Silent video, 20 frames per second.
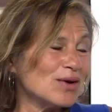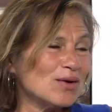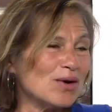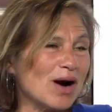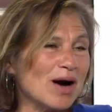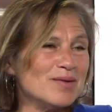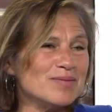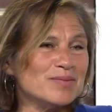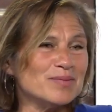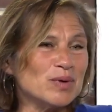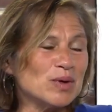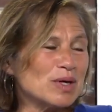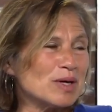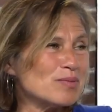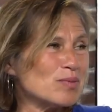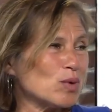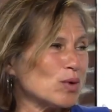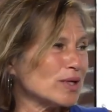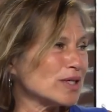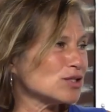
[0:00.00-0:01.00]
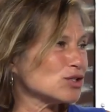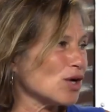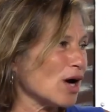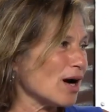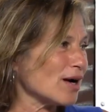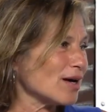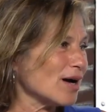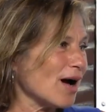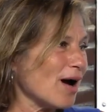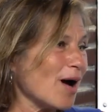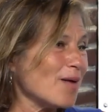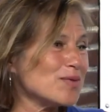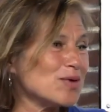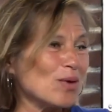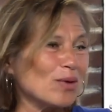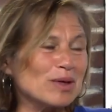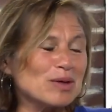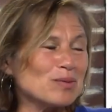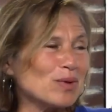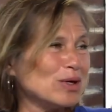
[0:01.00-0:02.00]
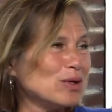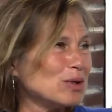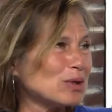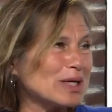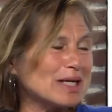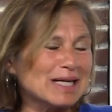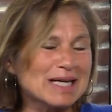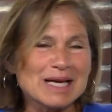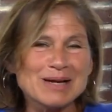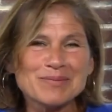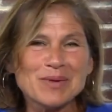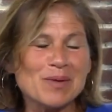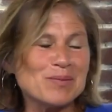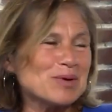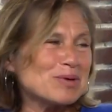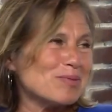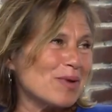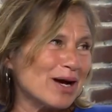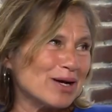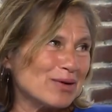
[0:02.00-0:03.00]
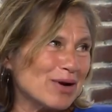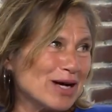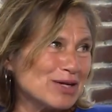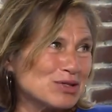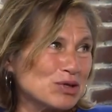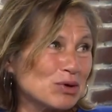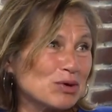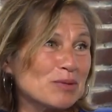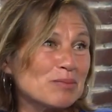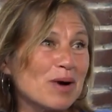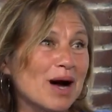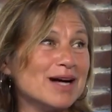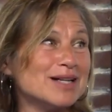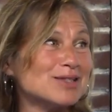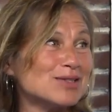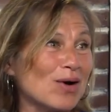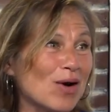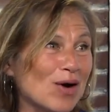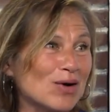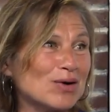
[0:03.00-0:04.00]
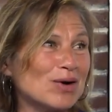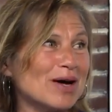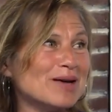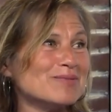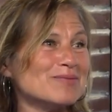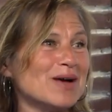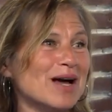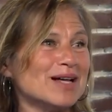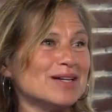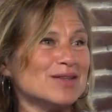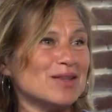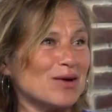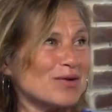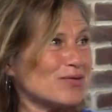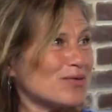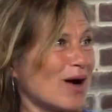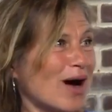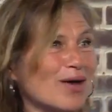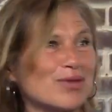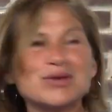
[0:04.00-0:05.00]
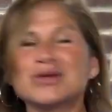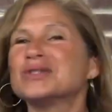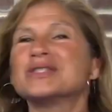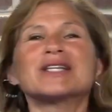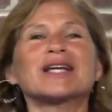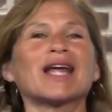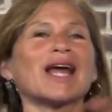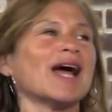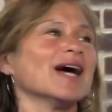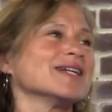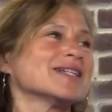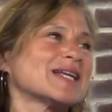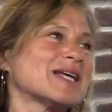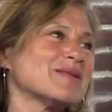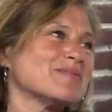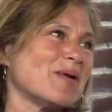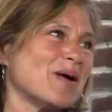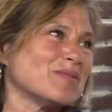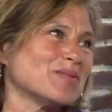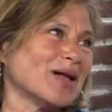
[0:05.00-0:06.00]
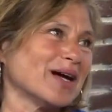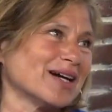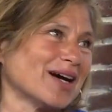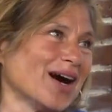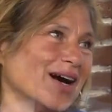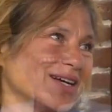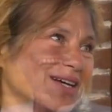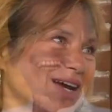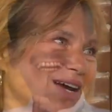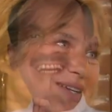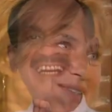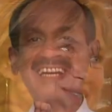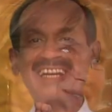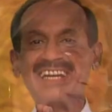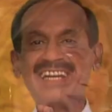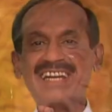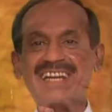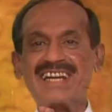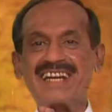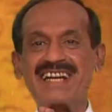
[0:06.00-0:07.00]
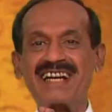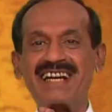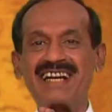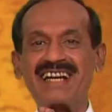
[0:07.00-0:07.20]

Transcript: You know, I'm boogie boarding, jogging. I'm the only one who can keep up with my grandchildren. My daughter and their father can't keep up like I can. So.